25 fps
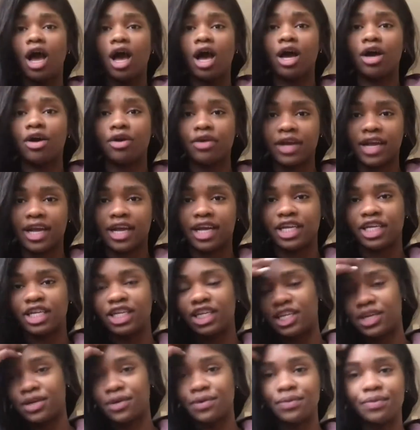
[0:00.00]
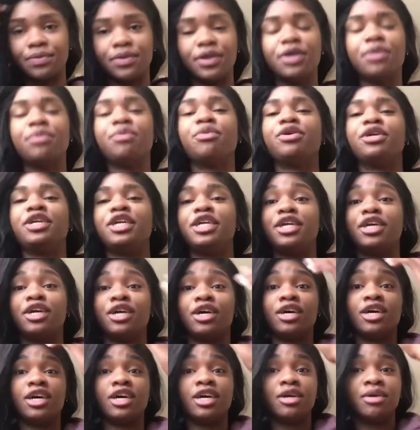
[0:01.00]
Okay, so good morning,
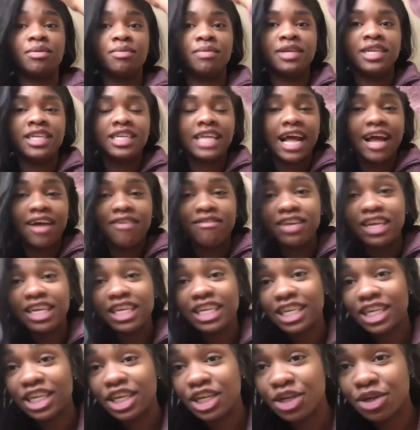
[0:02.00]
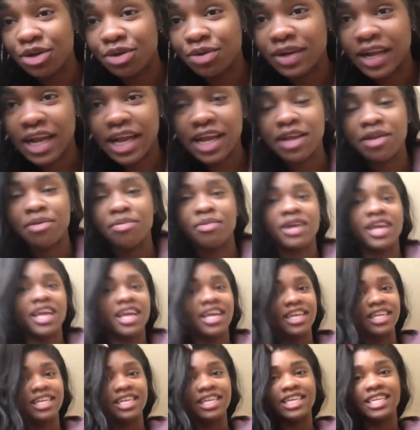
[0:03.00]
y'all. It's obviously a new day
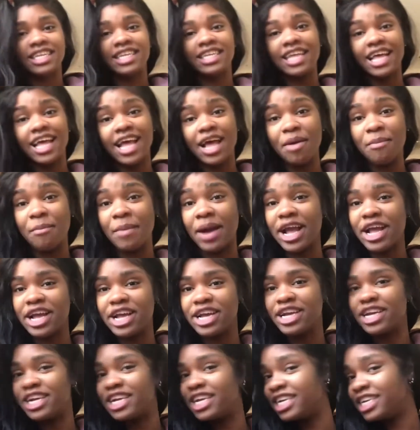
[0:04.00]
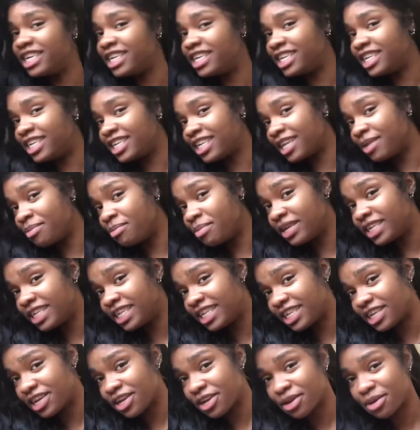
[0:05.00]
because my hair is messed
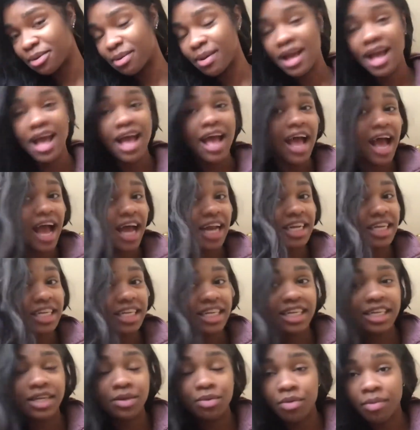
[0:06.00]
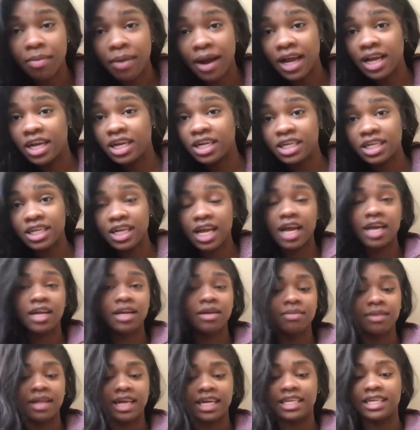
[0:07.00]
up. I didn't sleep with my hair tied up
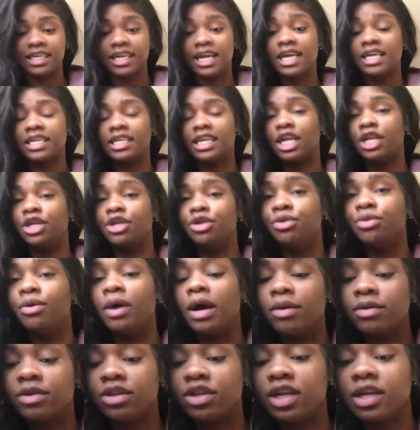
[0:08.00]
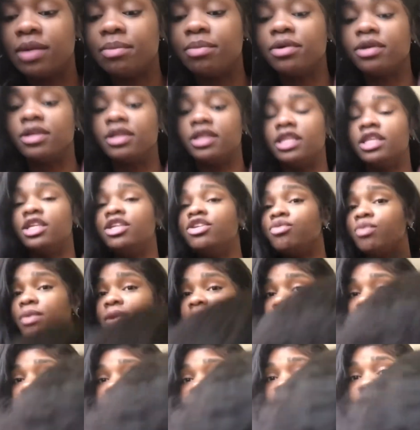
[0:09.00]
last night because I knew I was gonna put this
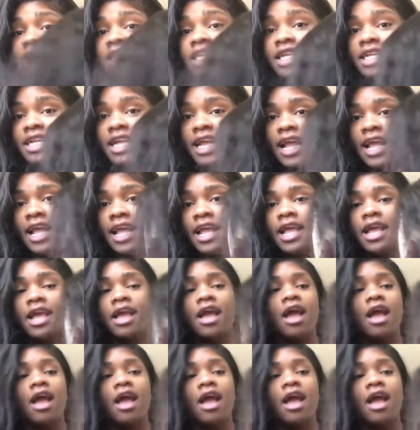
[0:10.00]
wig on today.